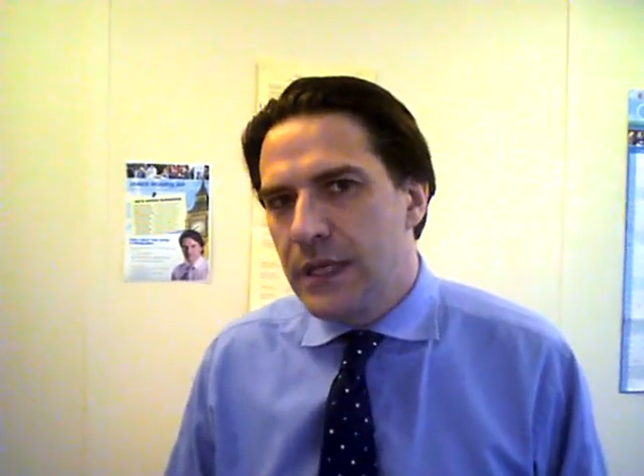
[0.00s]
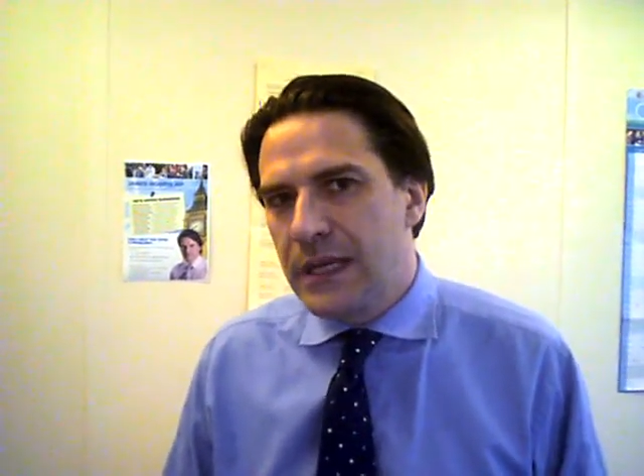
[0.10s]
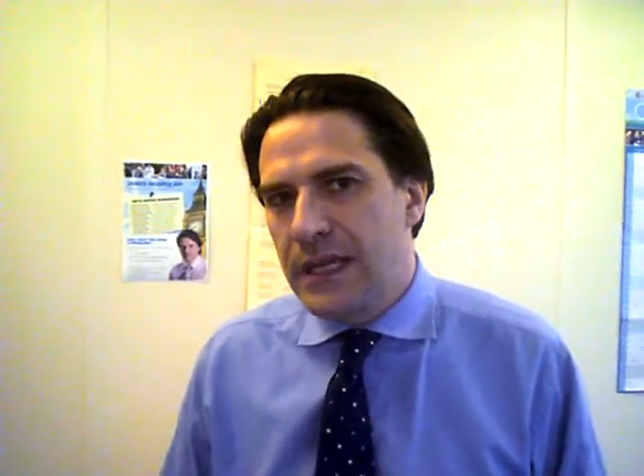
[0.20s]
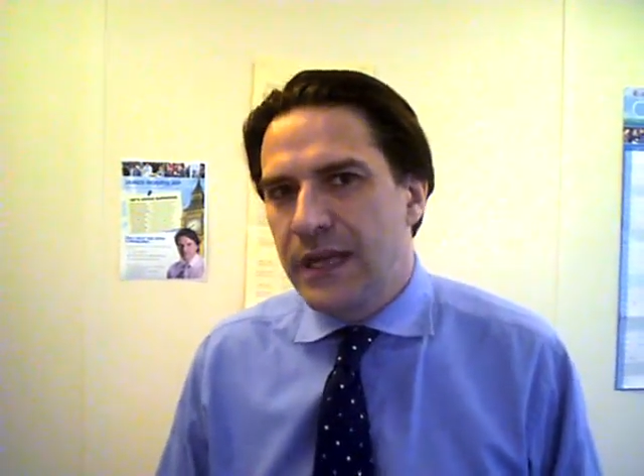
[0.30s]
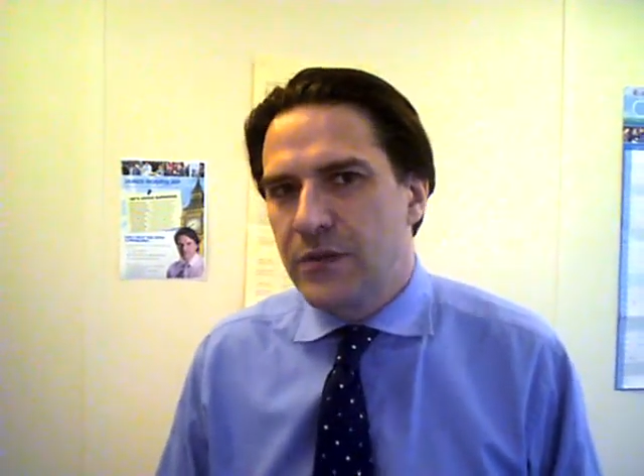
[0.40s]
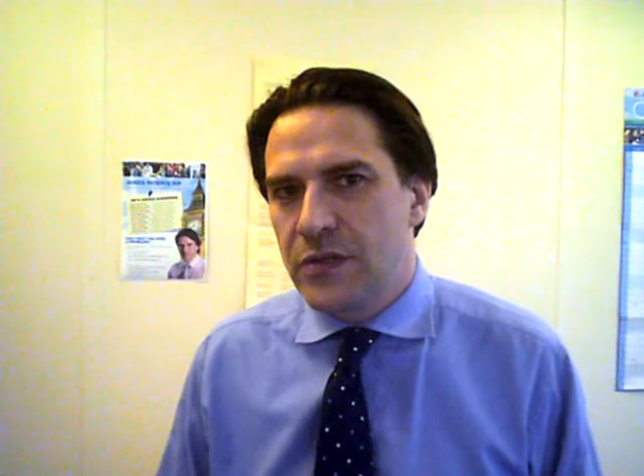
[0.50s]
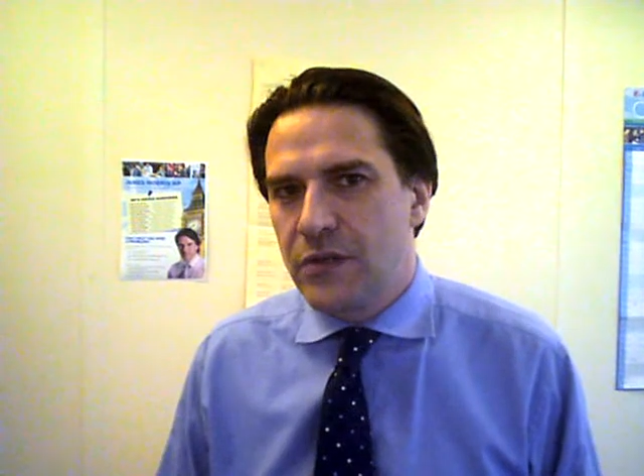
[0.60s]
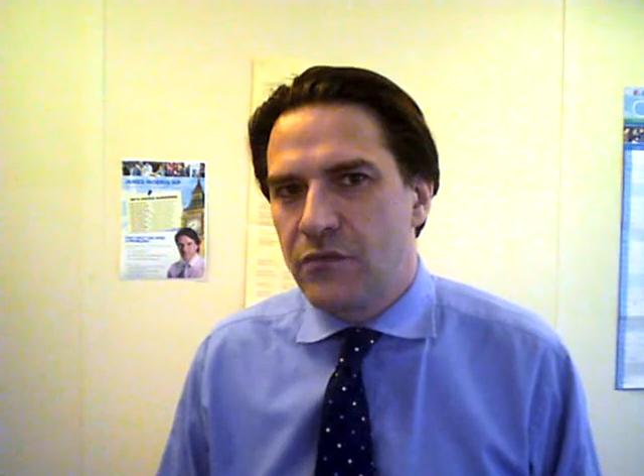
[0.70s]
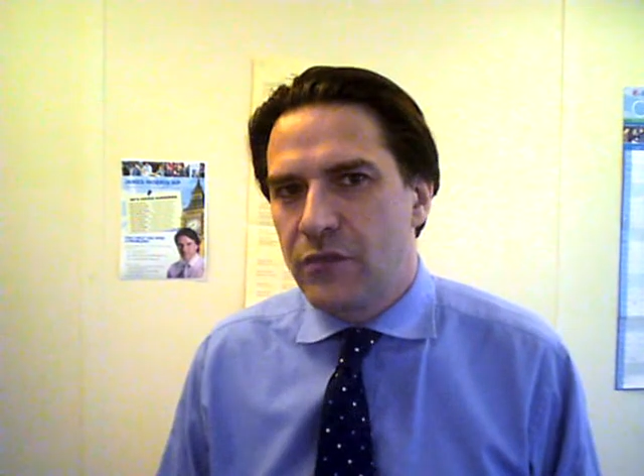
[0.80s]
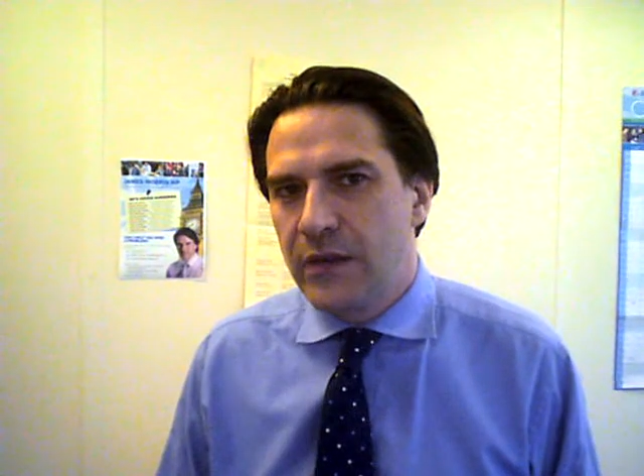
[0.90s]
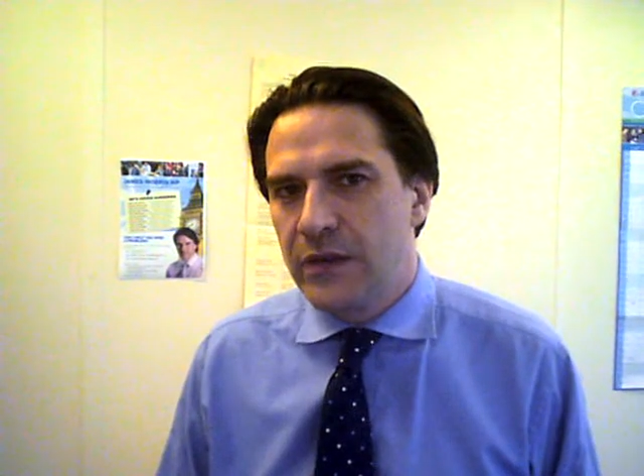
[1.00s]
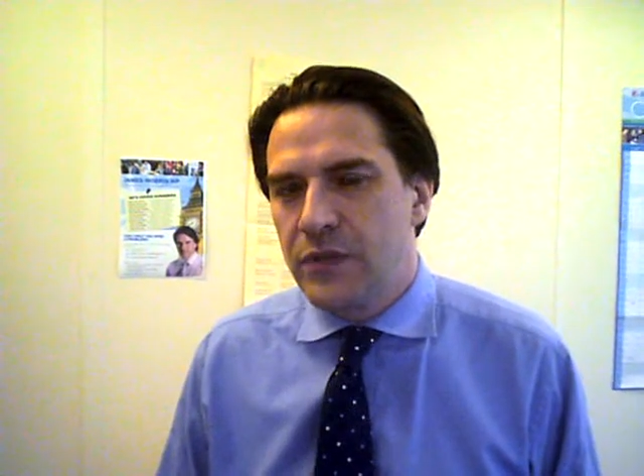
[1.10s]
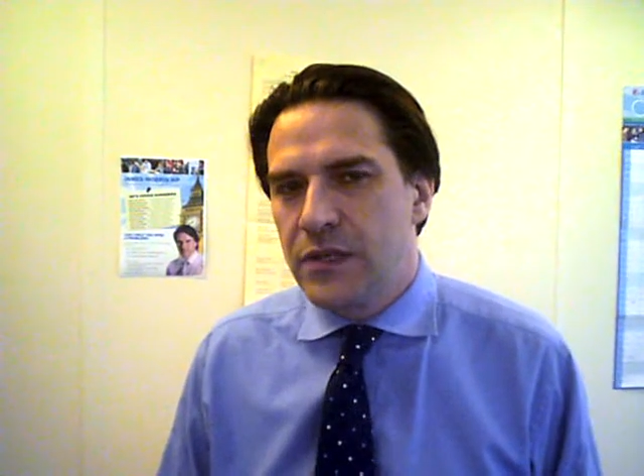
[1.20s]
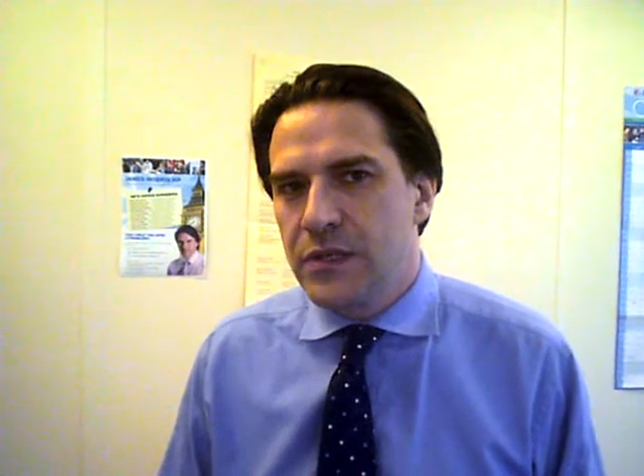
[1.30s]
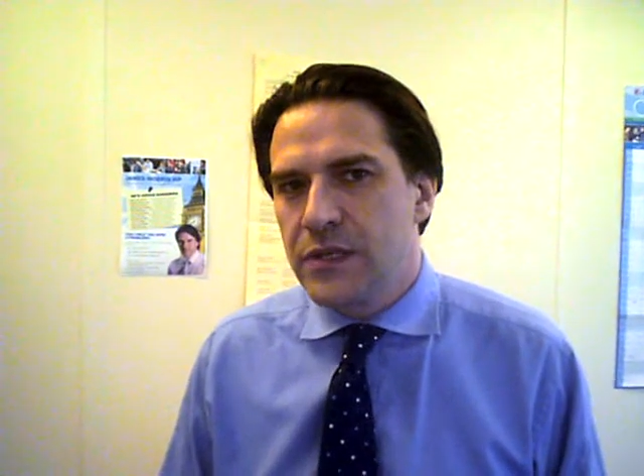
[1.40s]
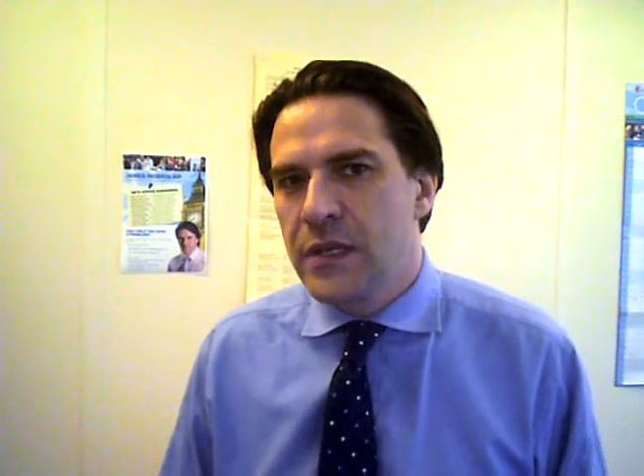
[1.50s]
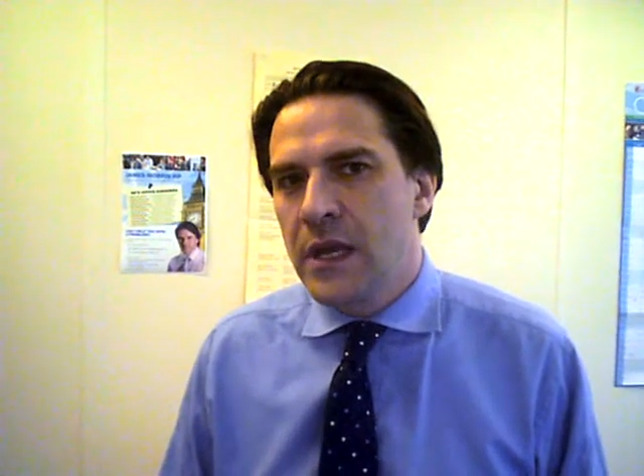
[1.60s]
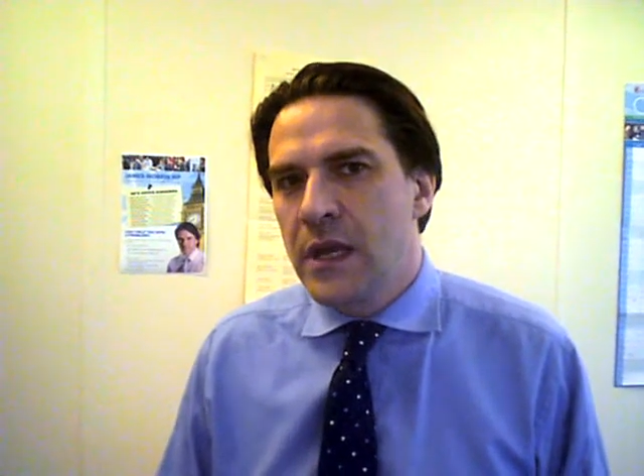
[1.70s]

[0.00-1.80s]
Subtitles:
in Halesowen and Rowley Regis,